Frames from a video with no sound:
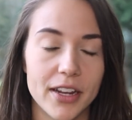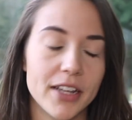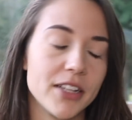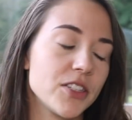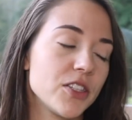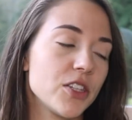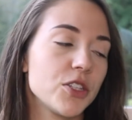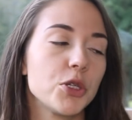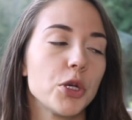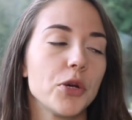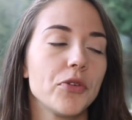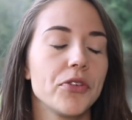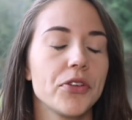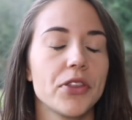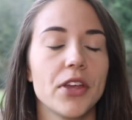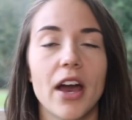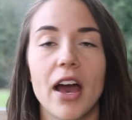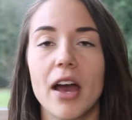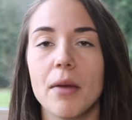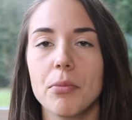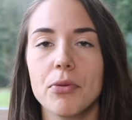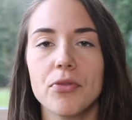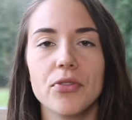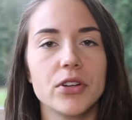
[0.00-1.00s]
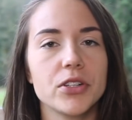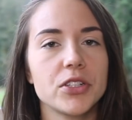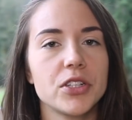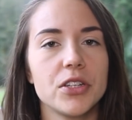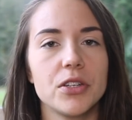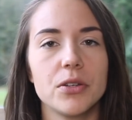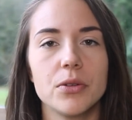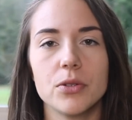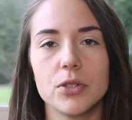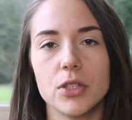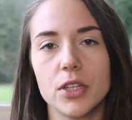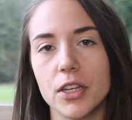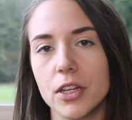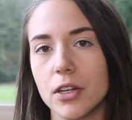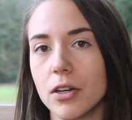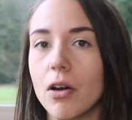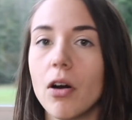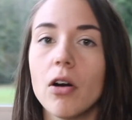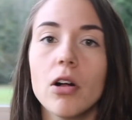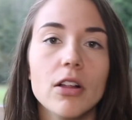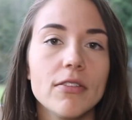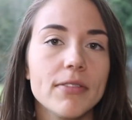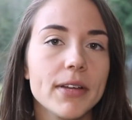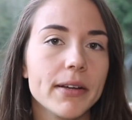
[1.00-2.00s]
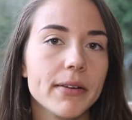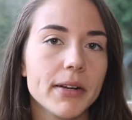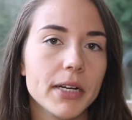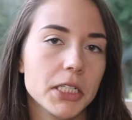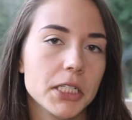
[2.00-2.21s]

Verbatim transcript: It's the tofu that I prefer to use in all my